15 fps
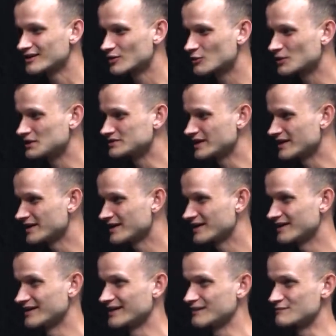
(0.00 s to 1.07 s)
really
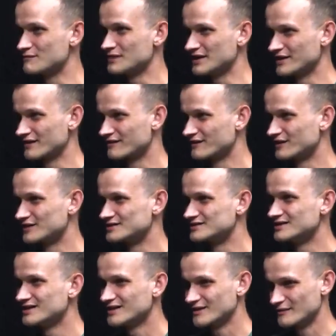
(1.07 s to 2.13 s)
meaningful
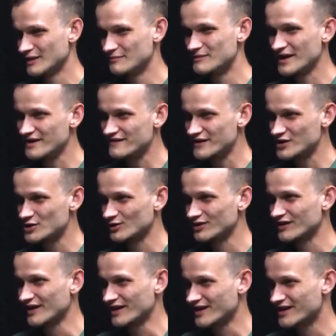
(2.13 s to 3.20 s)
and beneficial
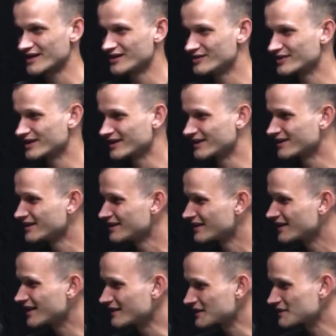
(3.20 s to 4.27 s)
things that you can
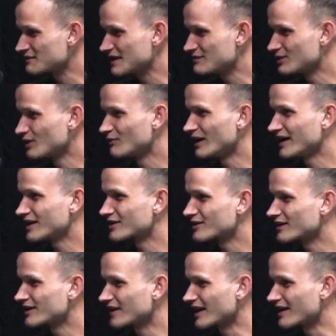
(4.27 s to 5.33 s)
give to people by
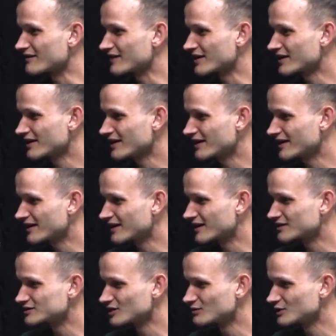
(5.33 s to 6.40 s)
having a
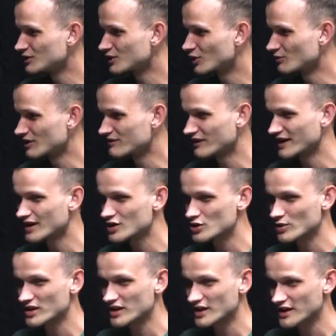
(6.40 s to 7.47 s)
global and open
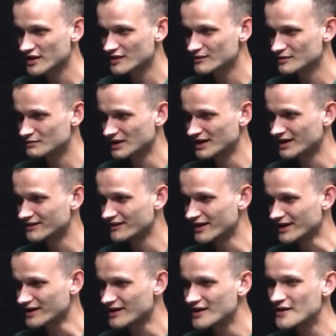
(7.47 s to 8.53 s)
financial system. But I
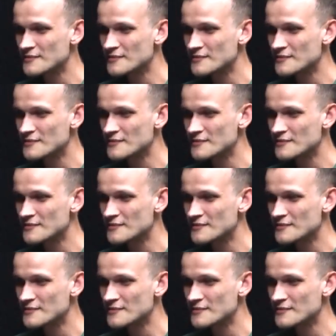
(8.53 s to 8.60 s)
think